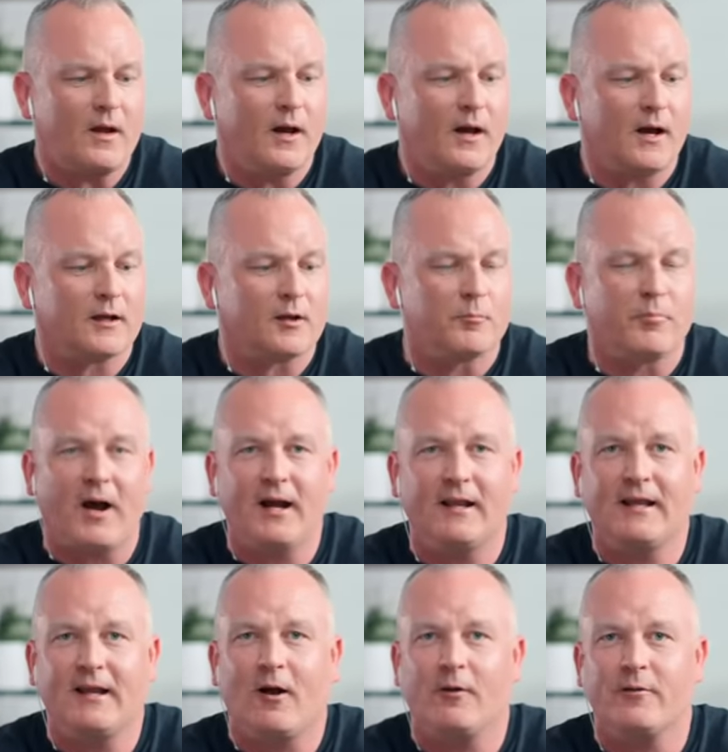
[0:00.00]
uh,
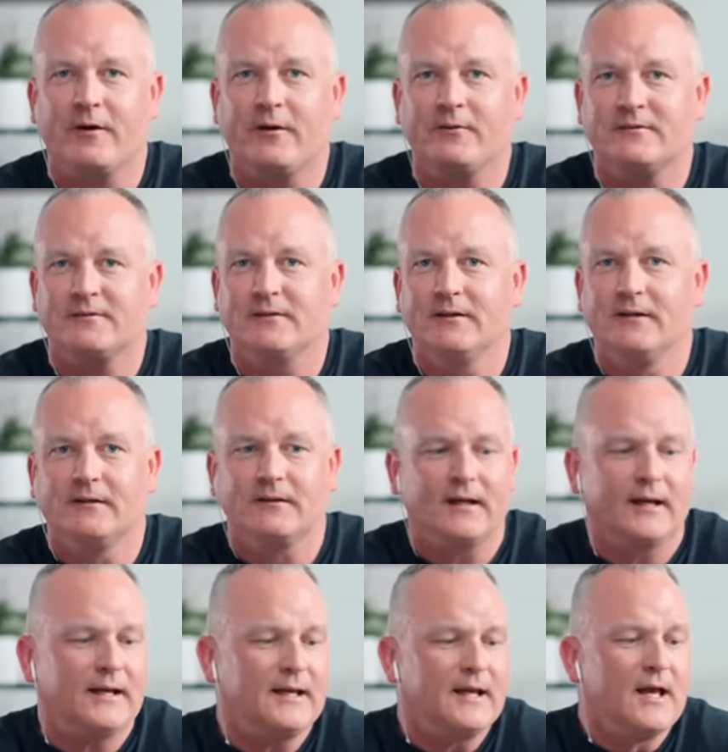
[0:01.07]
compiling all those.
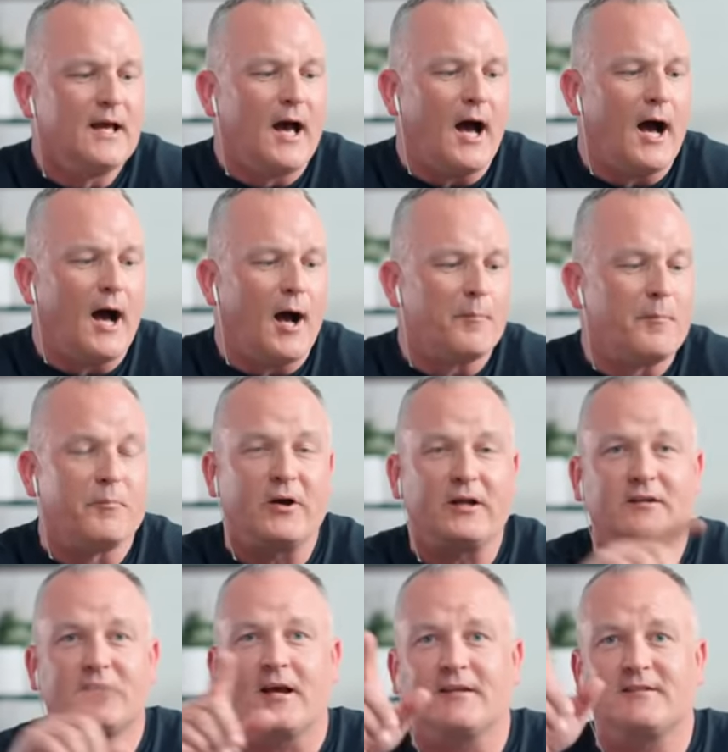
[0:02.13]
Okay, um,
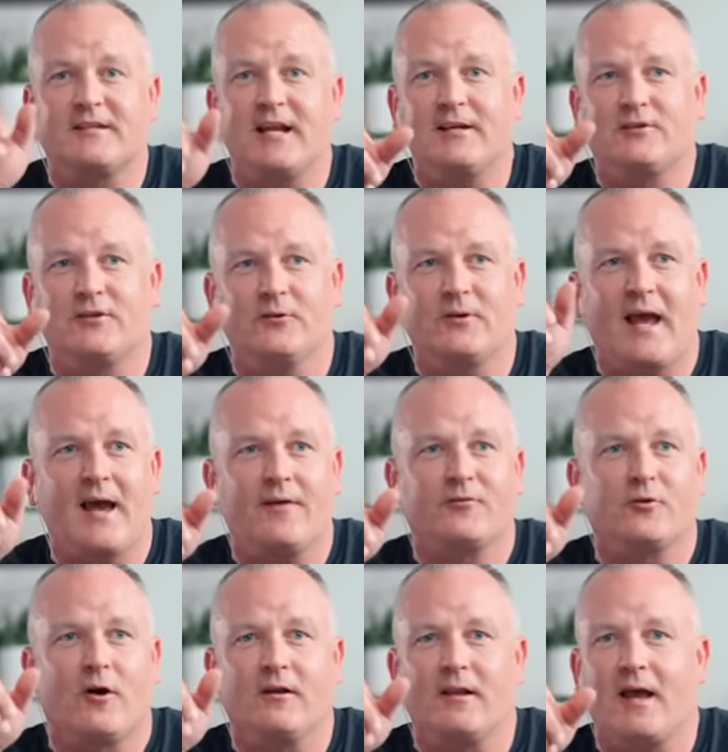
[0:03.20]
but uh, stay tuned
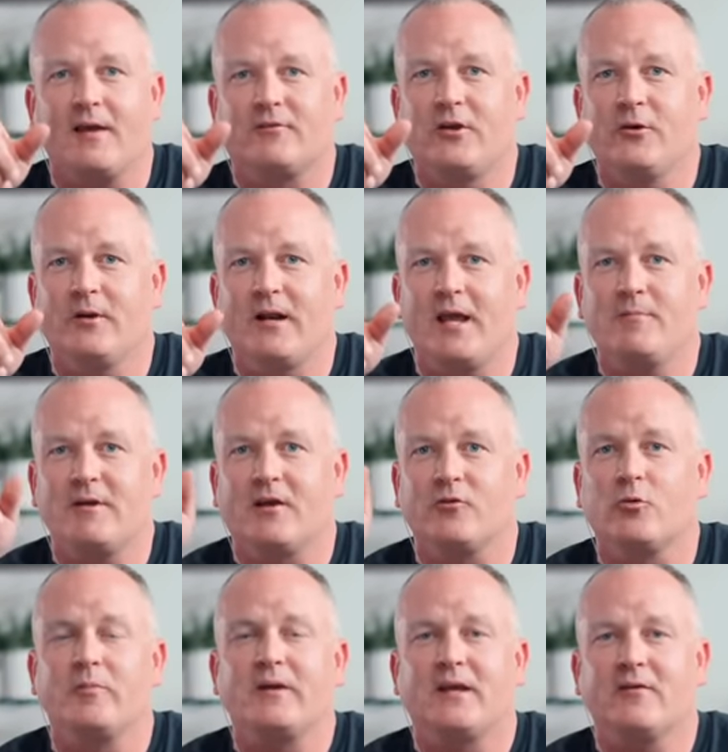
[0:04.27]
after our live Q and A
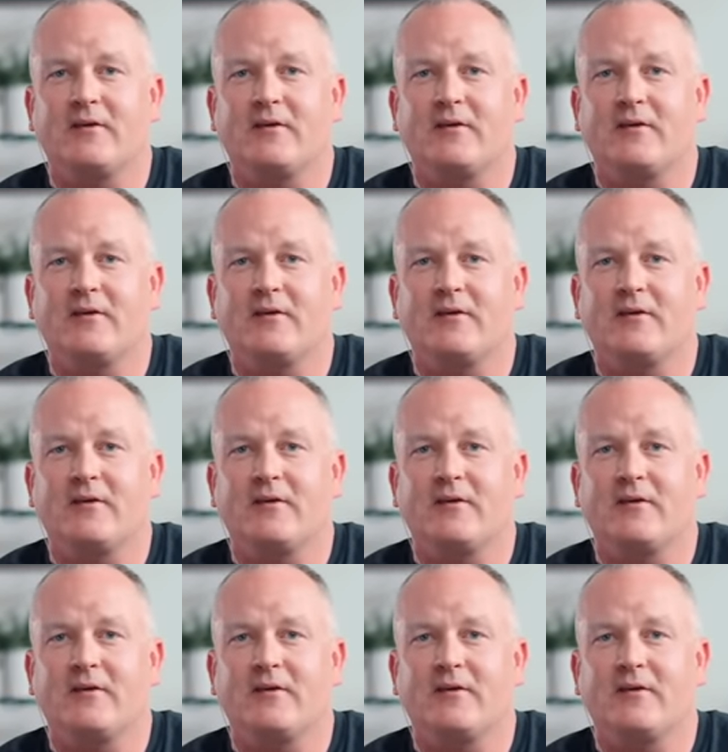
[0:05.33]
because we'll be